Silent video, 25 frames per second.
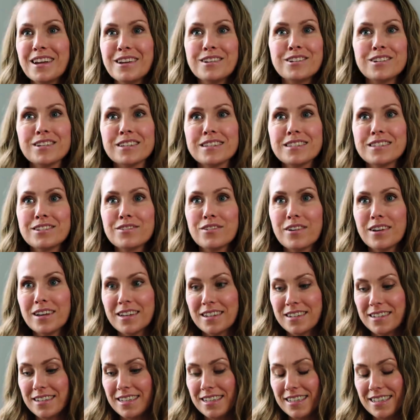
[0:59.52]
you know, just try
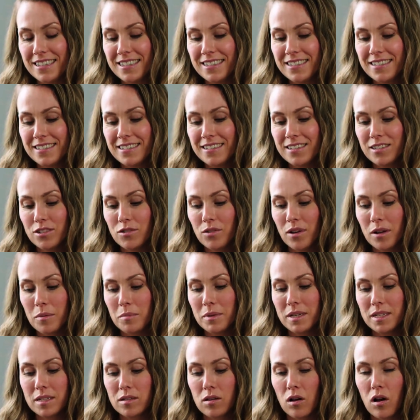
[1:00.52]
and, uh, try and
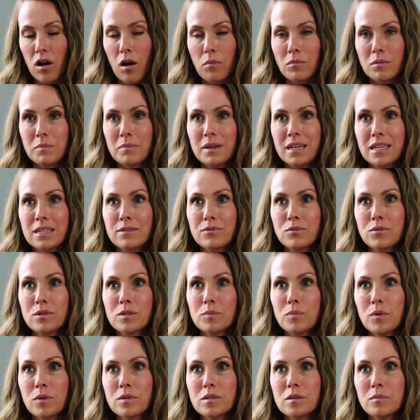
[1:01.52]
be as calm and peaceful
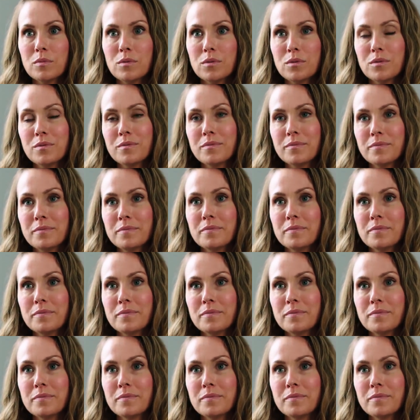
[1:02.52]
as possible.